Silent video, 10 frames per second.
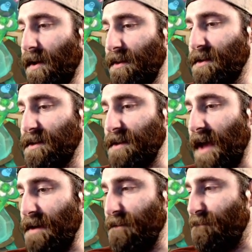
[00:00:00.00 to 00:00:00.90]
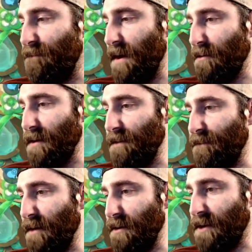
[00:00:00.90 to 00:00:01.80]
This is a very,
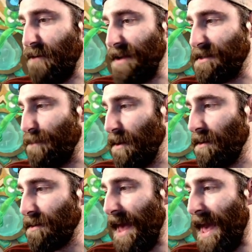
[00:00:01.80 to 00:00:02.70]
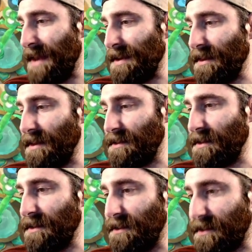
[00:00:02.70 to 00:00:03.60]
very crazy build, and this
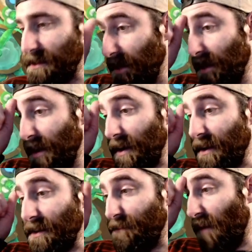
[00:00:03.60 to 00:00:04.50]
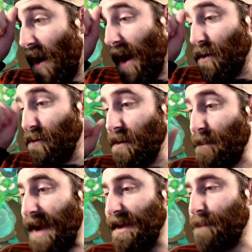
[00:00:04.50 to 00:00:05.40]
is the final
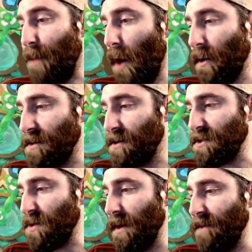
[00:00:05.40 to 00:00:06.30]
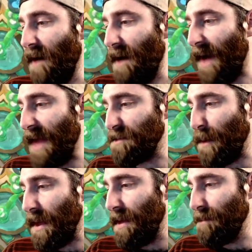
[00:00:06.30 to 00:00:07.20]
remaining opponent. It's got 25
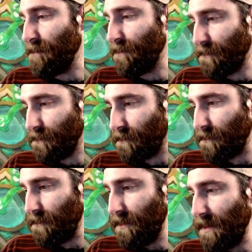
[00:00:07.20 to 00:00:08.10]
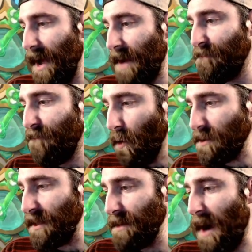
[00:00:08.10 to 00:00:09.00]
HP.
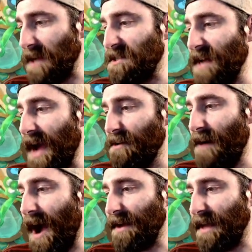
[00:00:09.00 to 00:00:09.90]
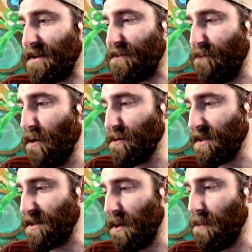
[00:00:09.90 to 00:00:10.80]
Unfortunately, my Shakaraka gets
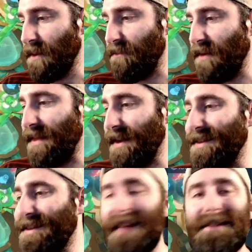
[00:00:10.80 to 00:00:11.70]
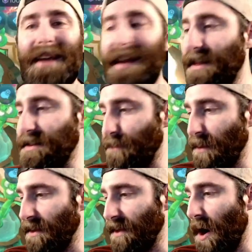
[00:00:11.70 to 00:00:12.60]
frozen to oblivion then and doesn't get his
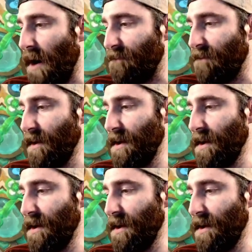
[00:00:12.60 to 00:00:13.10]
ability off.